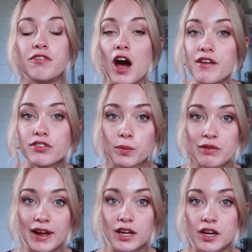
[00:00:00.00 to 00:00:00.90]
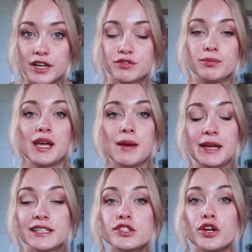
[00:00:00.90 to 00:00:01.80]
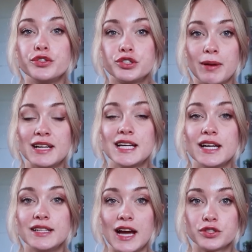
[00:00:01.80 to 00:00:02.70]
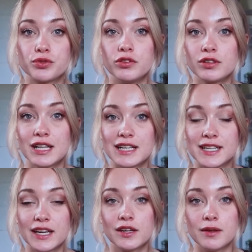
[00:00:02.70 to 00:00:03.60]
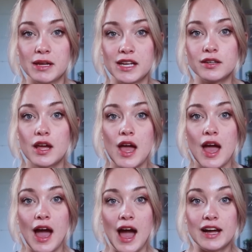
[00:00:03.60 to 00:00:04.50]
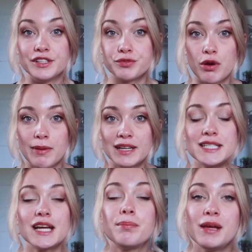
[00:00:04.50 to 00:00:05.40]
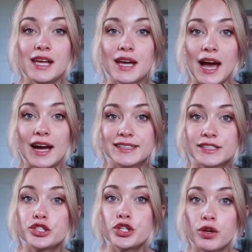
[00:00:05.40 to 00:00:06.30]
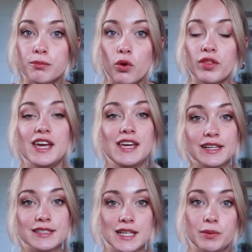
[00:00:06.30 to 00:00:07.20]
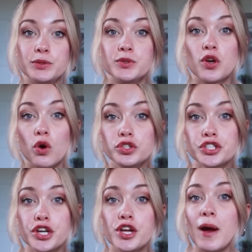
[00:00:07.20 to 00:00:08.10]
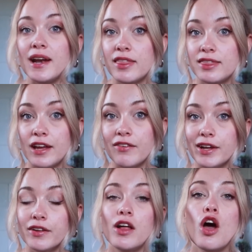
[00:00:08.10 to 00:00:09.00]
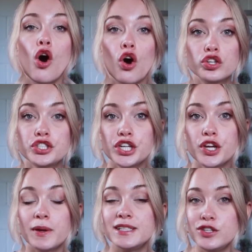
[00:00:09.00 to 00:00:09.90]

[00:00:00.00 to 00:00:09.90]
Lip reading: 5 that we recognize from Kibbe, so dramatic, natural, classic, gamine, and romantic, but he added 2 more that he could see, which was ingenue and ethereal. Ingenue is